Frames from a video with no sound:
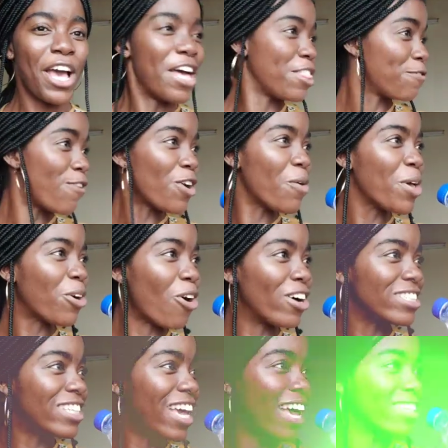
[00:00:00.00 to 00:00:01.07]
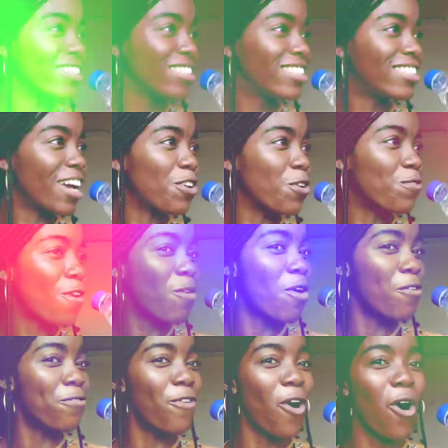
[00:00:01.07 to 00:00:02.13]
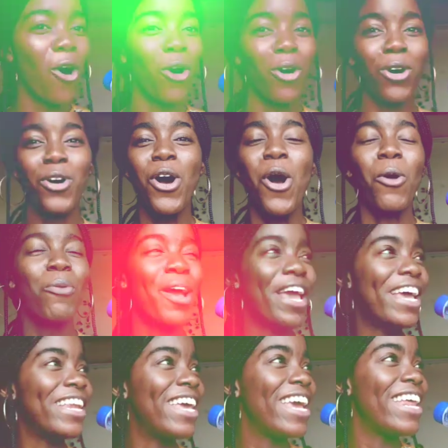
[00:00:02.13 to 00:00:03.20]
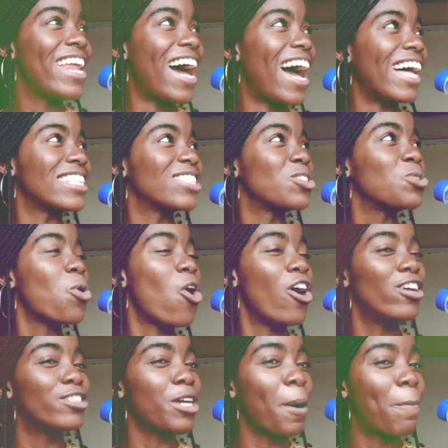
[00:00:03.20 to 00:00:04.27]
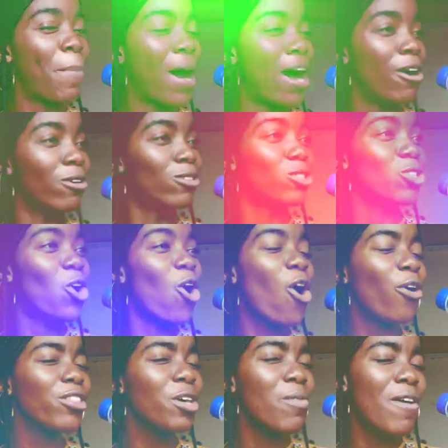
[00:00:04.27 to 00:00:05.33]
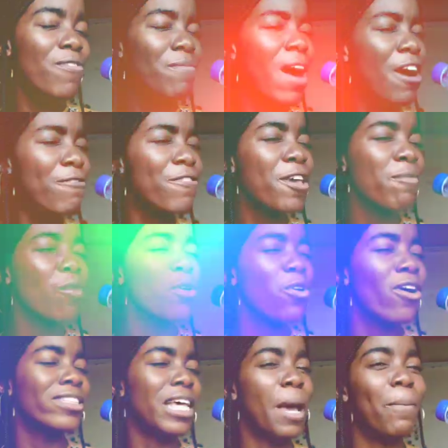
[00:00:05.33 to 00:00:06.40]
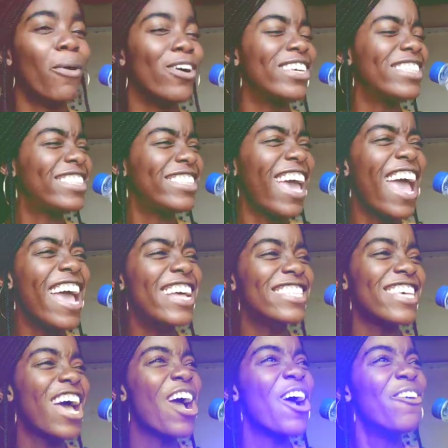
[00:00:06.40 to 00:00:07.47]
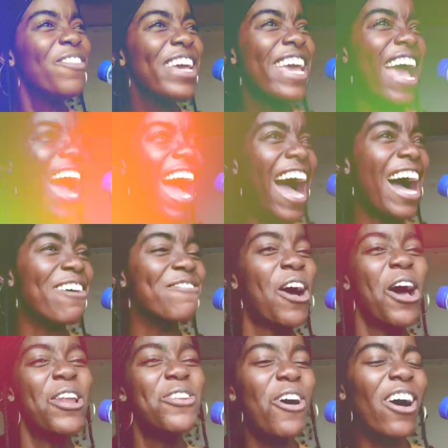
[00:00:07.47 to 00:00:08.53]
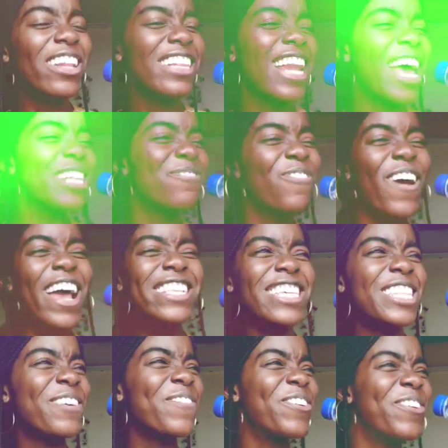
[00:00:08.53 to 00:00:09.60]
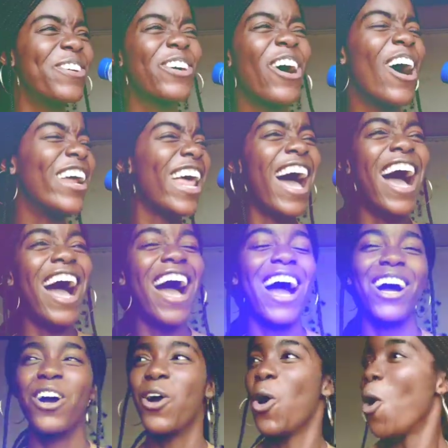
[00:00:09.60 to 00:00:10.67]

The following contest is scheduled for one fall, weighing in at 200 pounds, all the way from Afikpo North, Ebonyi State. We have knotless braids in the blue corner.